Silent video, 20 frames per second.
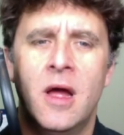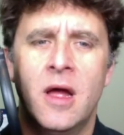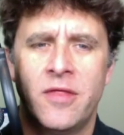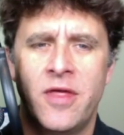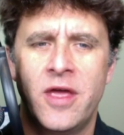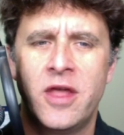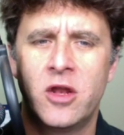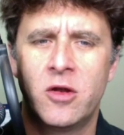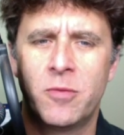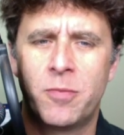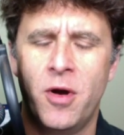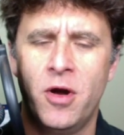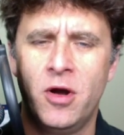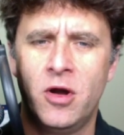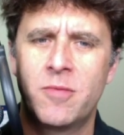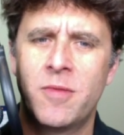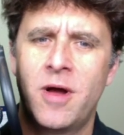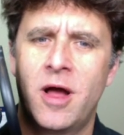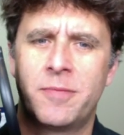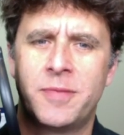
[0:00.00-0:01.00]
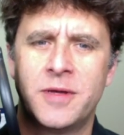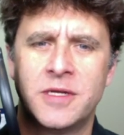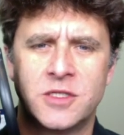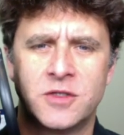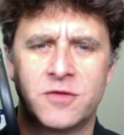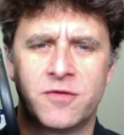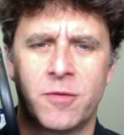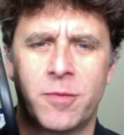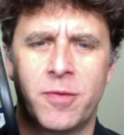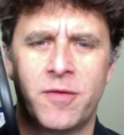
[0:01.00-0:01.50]
Thank you to Parker
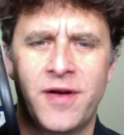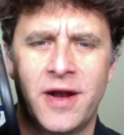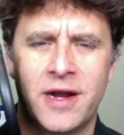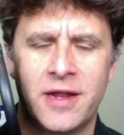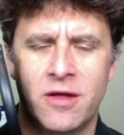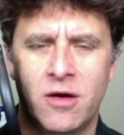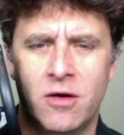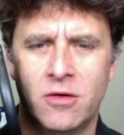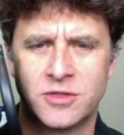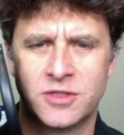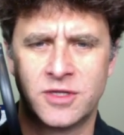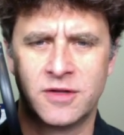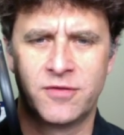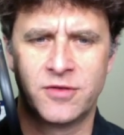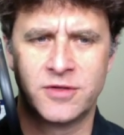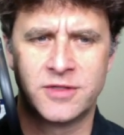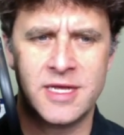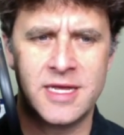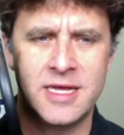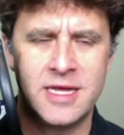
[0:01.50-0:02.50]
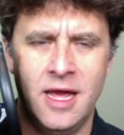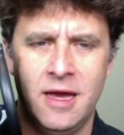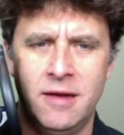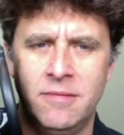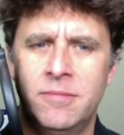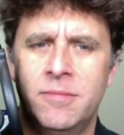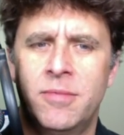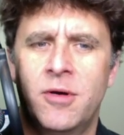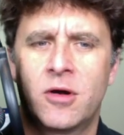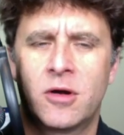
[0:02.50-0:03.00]
Mouthpieces for providing the hosting for
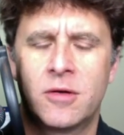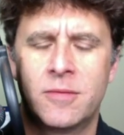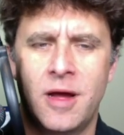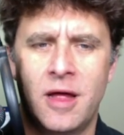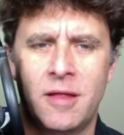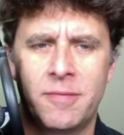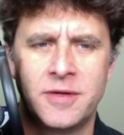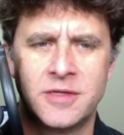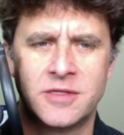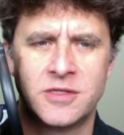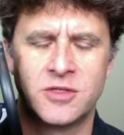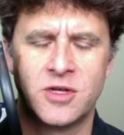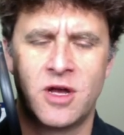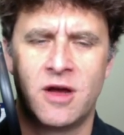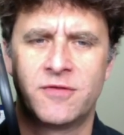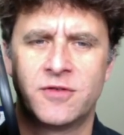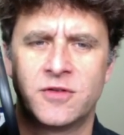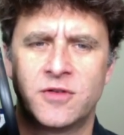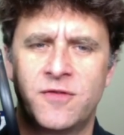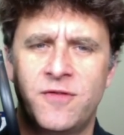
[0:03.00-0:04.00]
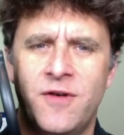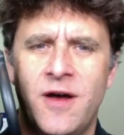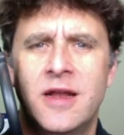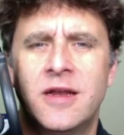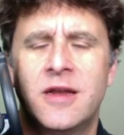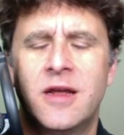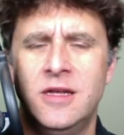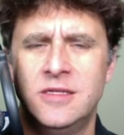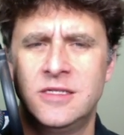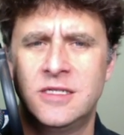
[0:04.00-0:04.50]
TEM. Parker Mouthpieces offers
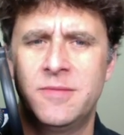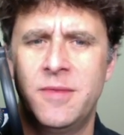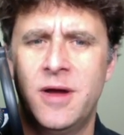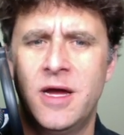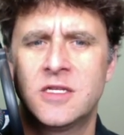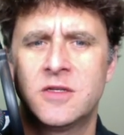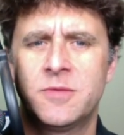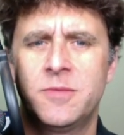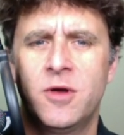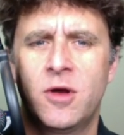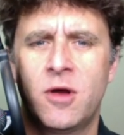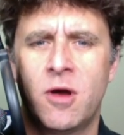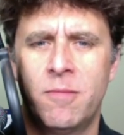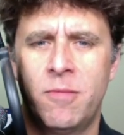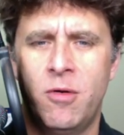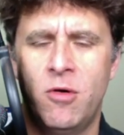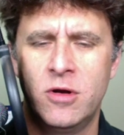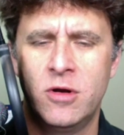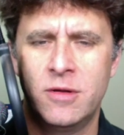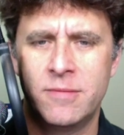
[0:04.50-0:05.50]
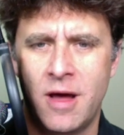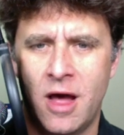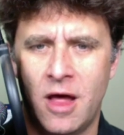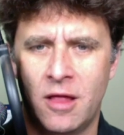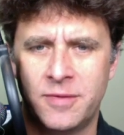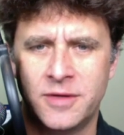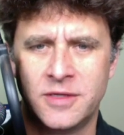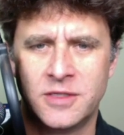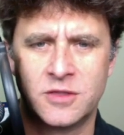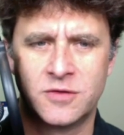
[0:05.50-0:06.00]
fine, customizable component
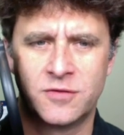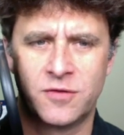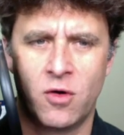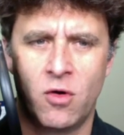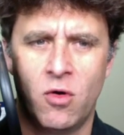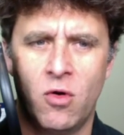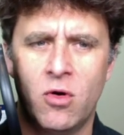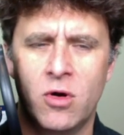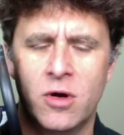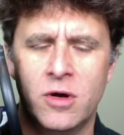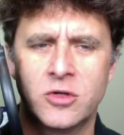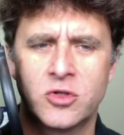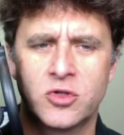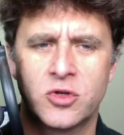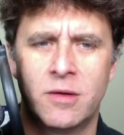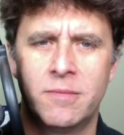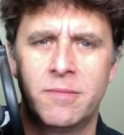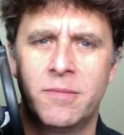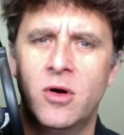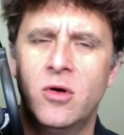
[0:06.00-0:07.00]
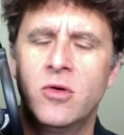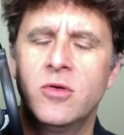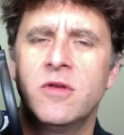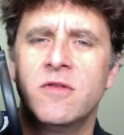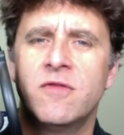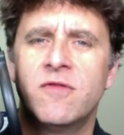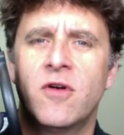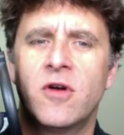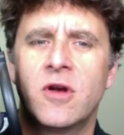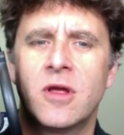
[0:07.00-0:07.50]
mouthpieces for horn, trombone,
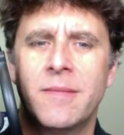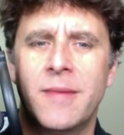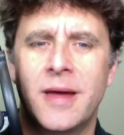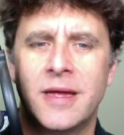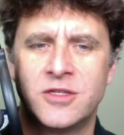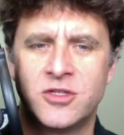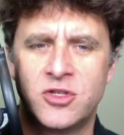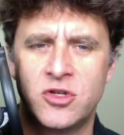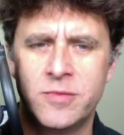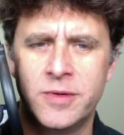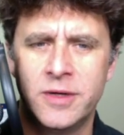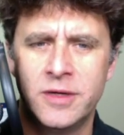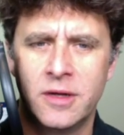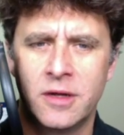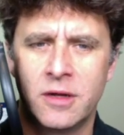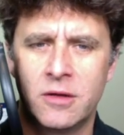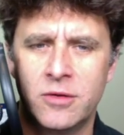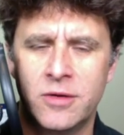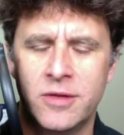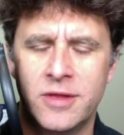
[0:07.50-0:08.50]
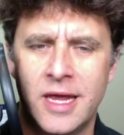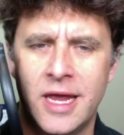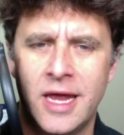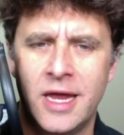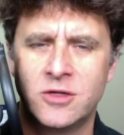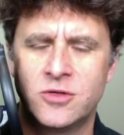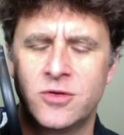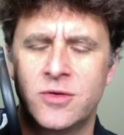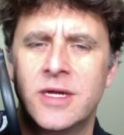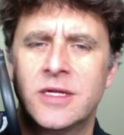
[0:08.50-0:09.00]
euphonium, and tuba, including the
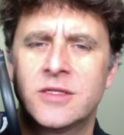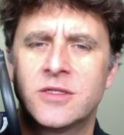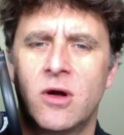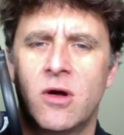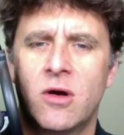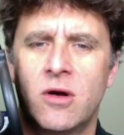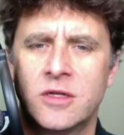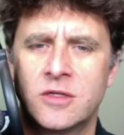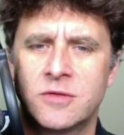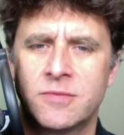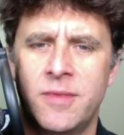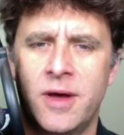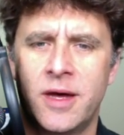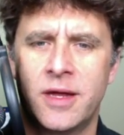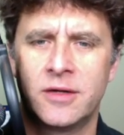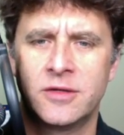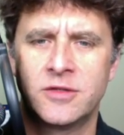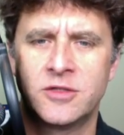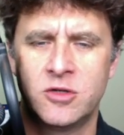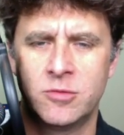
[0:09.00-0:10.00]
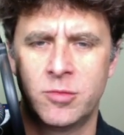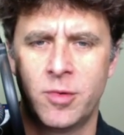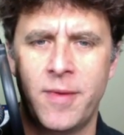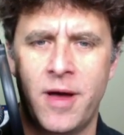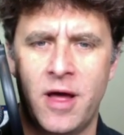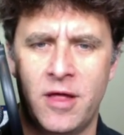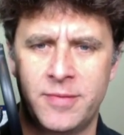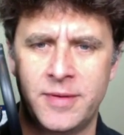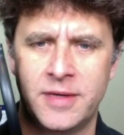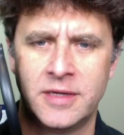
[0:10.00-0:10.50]
Andrew Hitz Artist Model Tuba
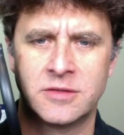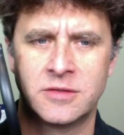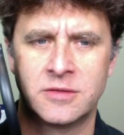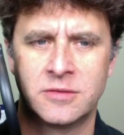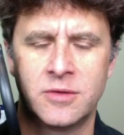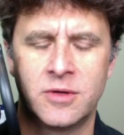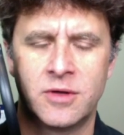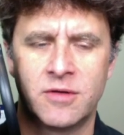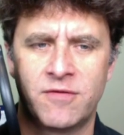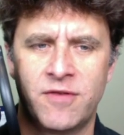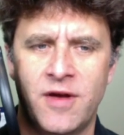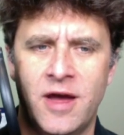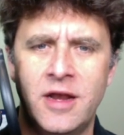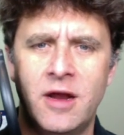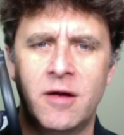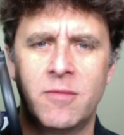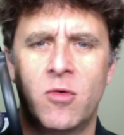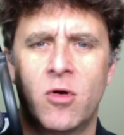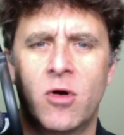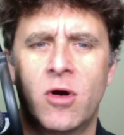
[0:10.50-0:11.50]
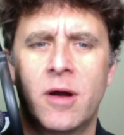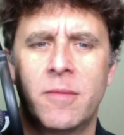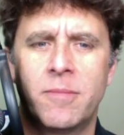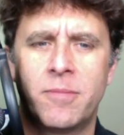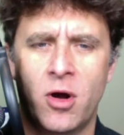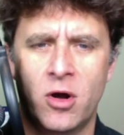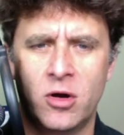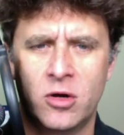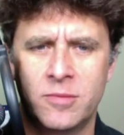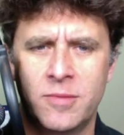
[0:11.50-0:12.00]
Mouthpiece. You can find out more at
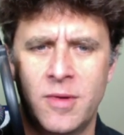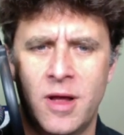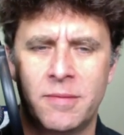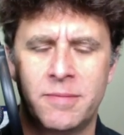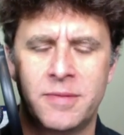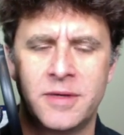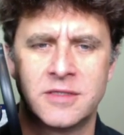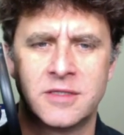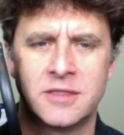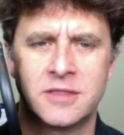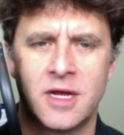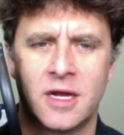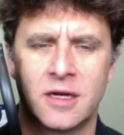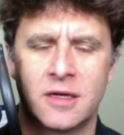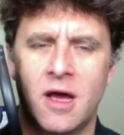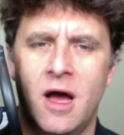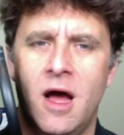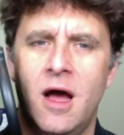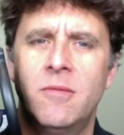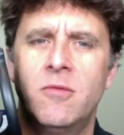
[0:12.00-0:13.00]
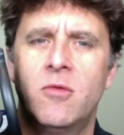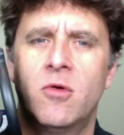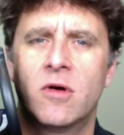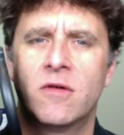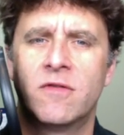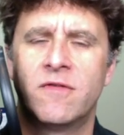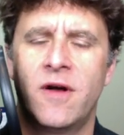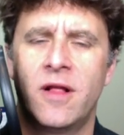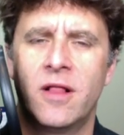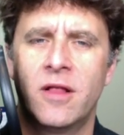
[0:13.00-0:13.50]
ParkerMouthpieces.com or
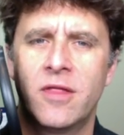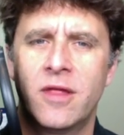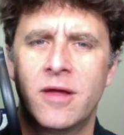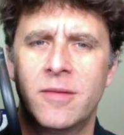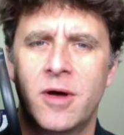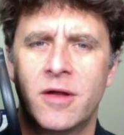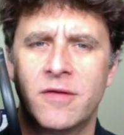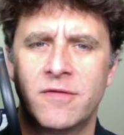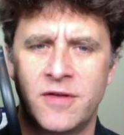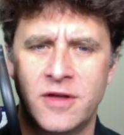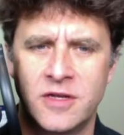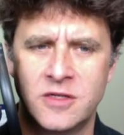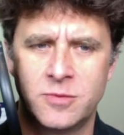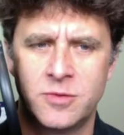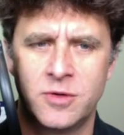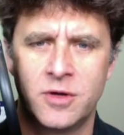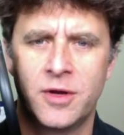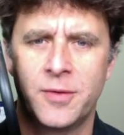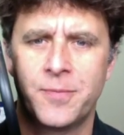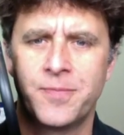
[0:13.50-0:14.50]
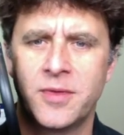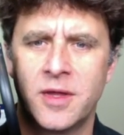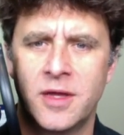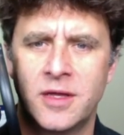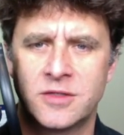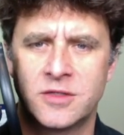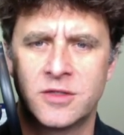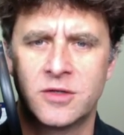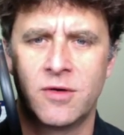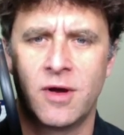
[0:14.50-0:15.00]
follow them on Facebook,
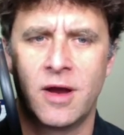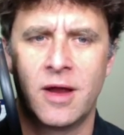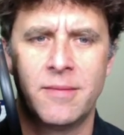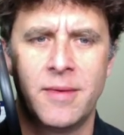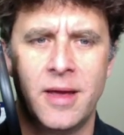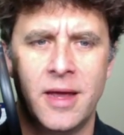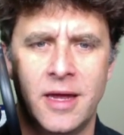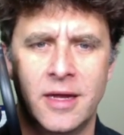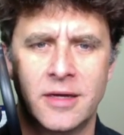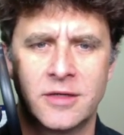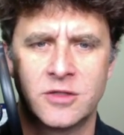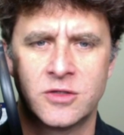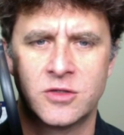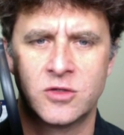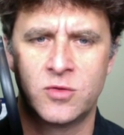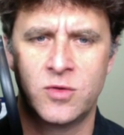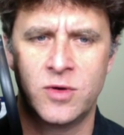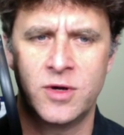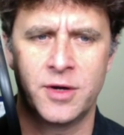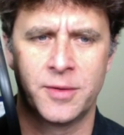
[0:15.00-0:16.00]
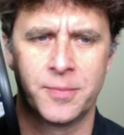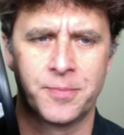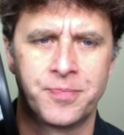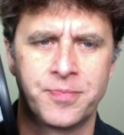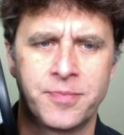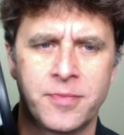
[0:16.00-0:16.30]
Instagram, and Twitter.